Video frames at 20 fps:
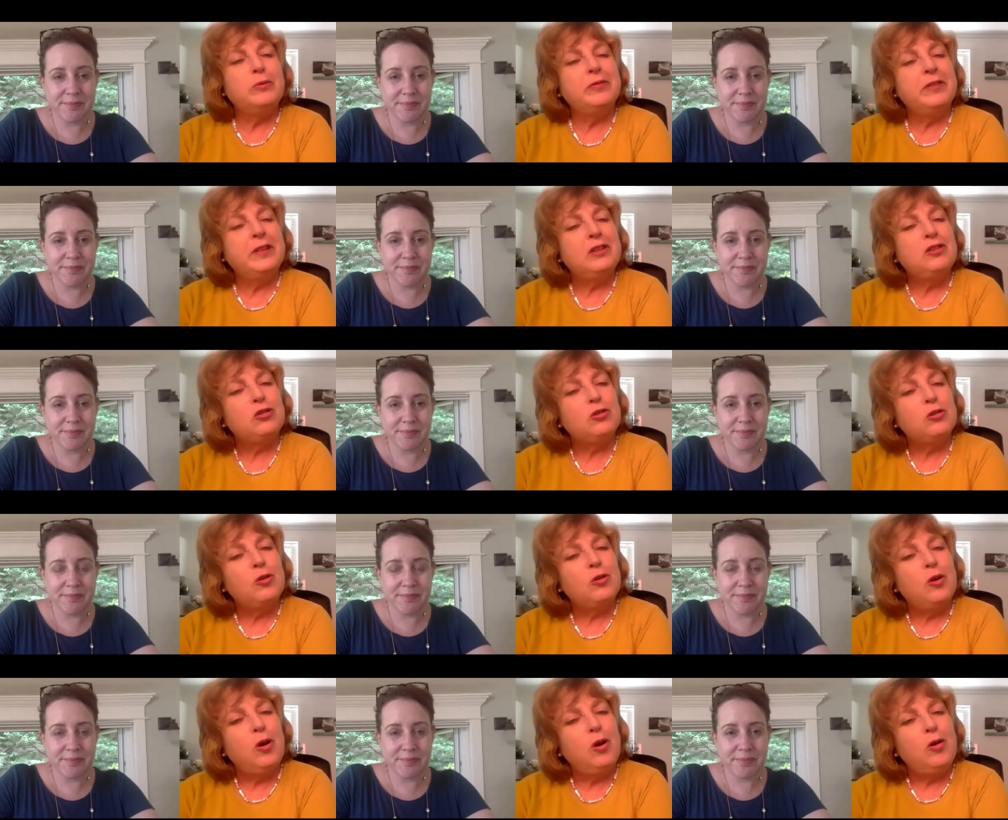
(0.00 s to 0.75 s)

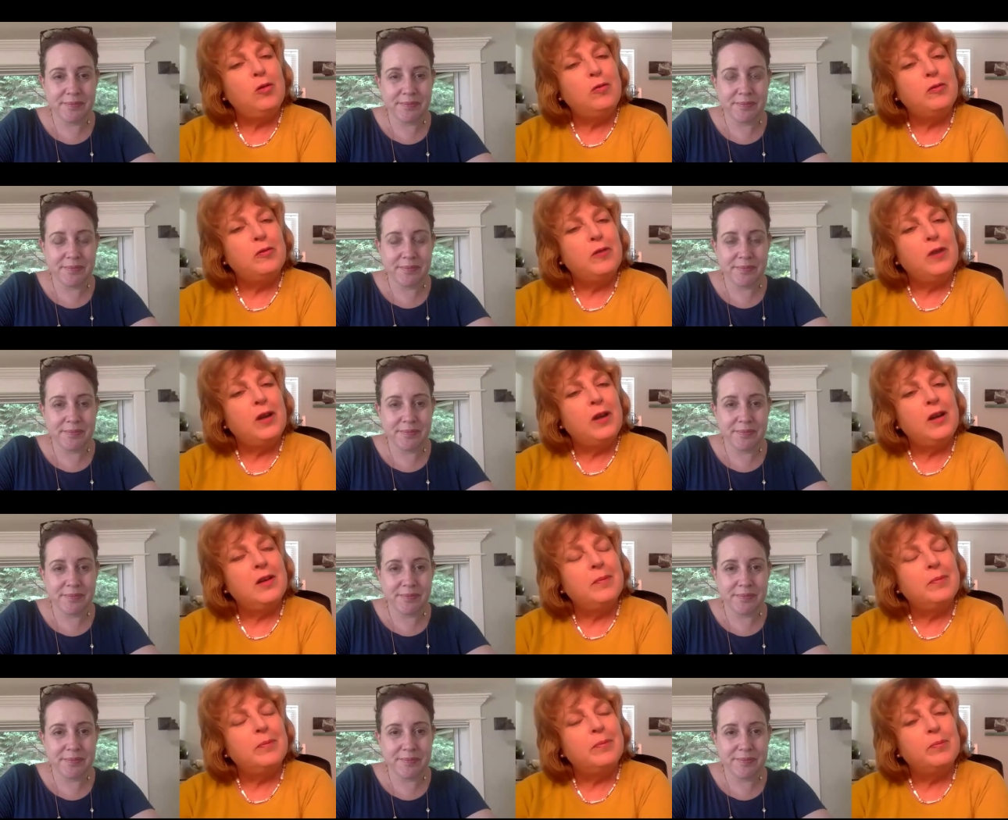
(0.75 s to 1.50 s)
Speaker 1: feature of
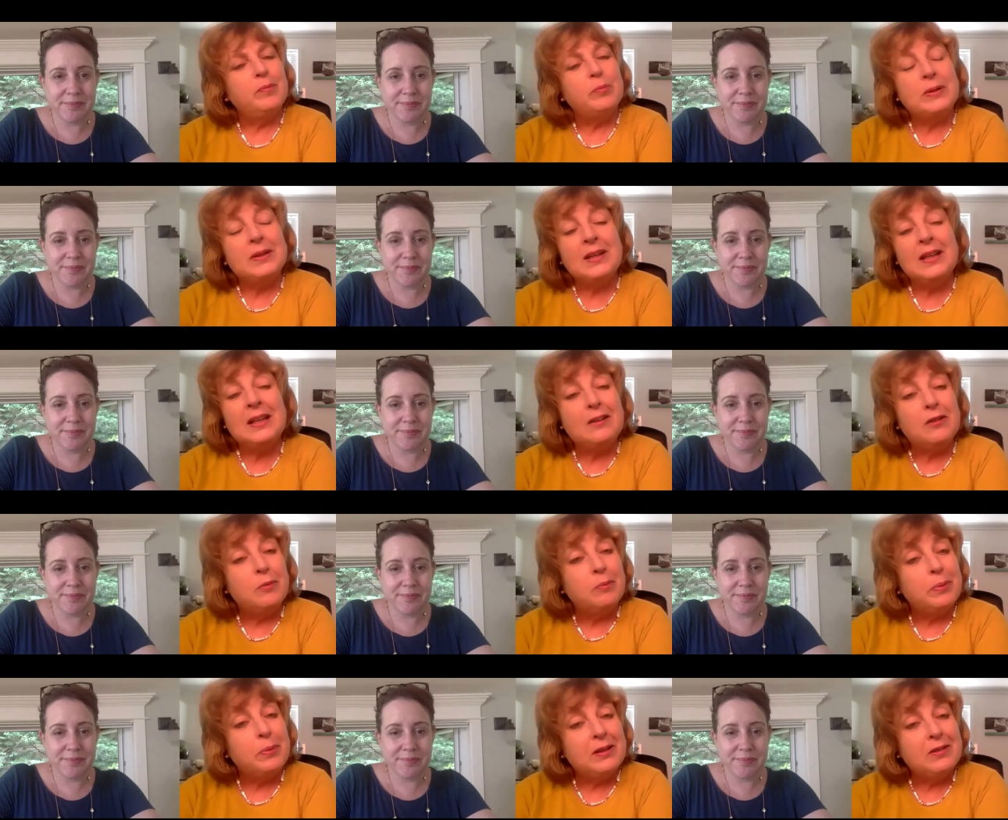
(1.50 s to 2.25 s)

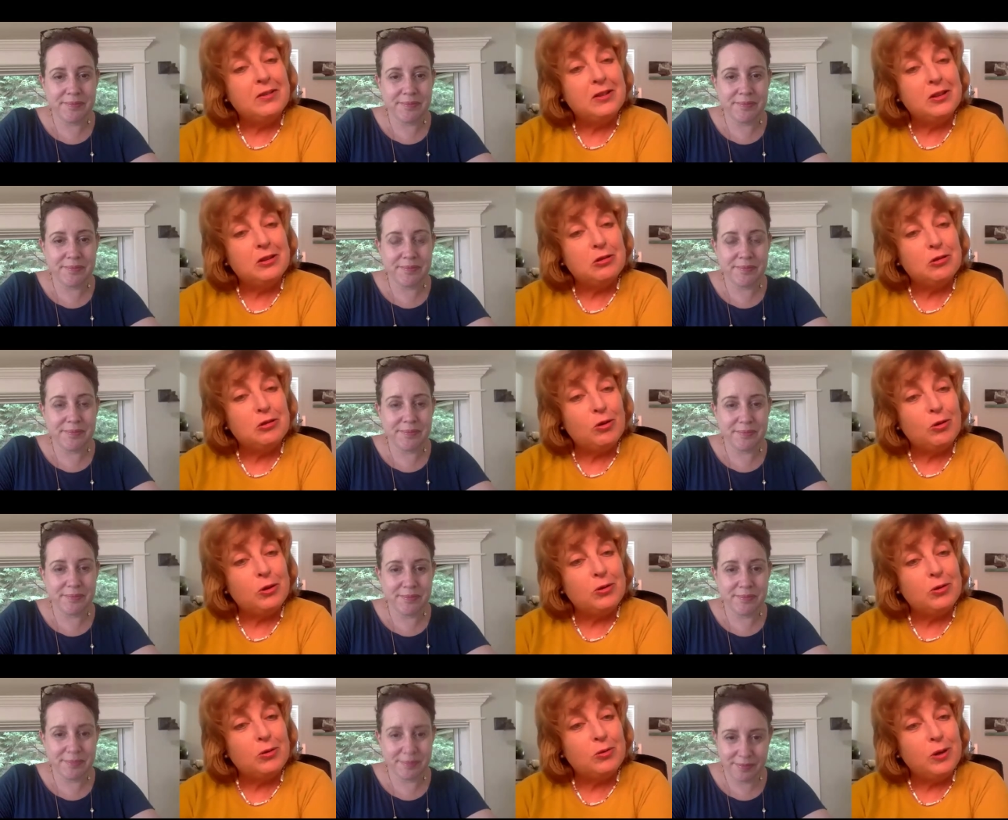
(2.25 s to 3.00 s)
particularly the best
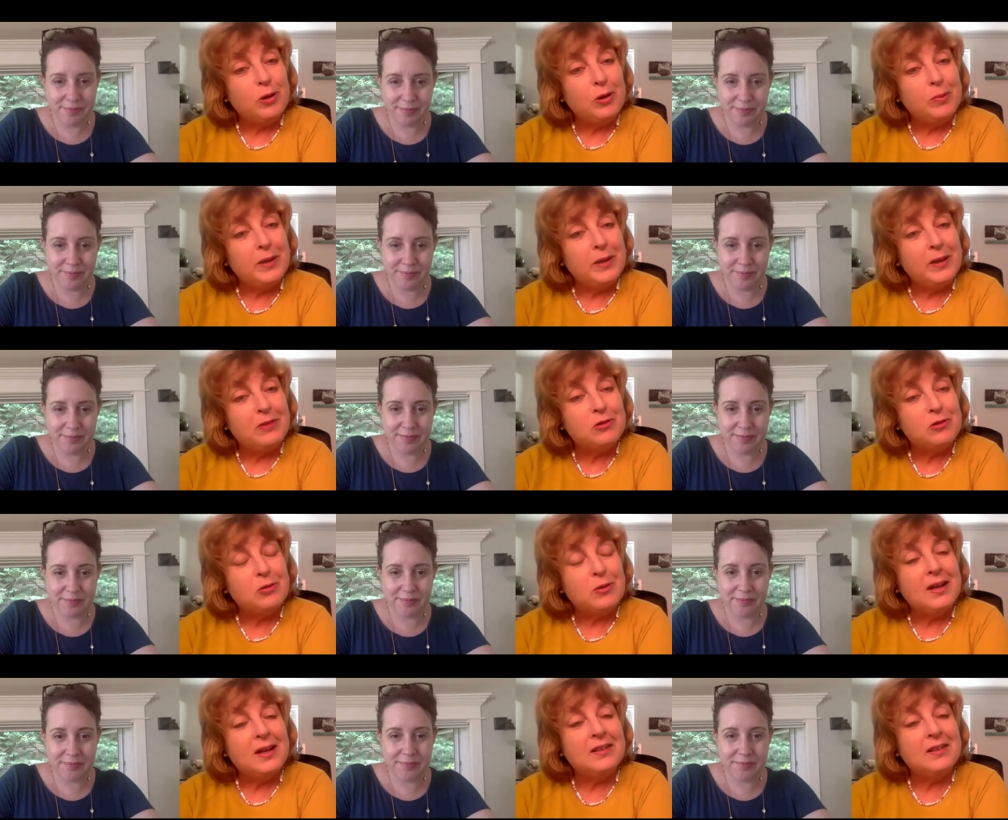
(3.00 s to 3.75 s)
historical
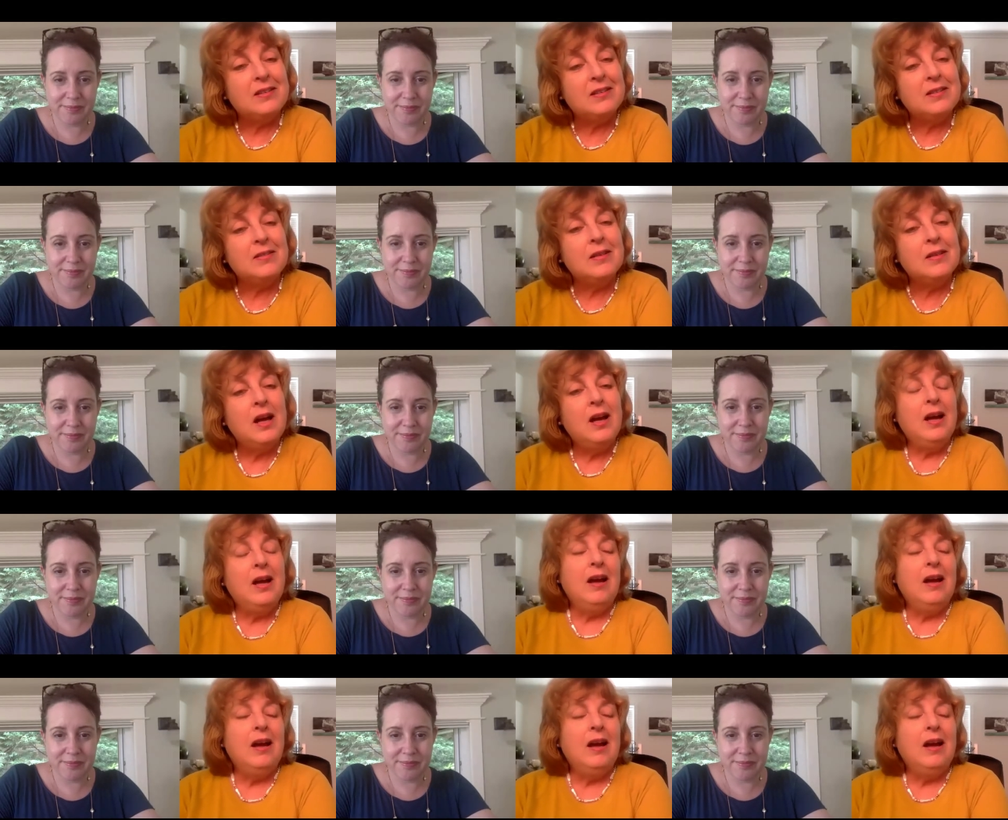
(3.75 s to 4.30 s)
romance writers.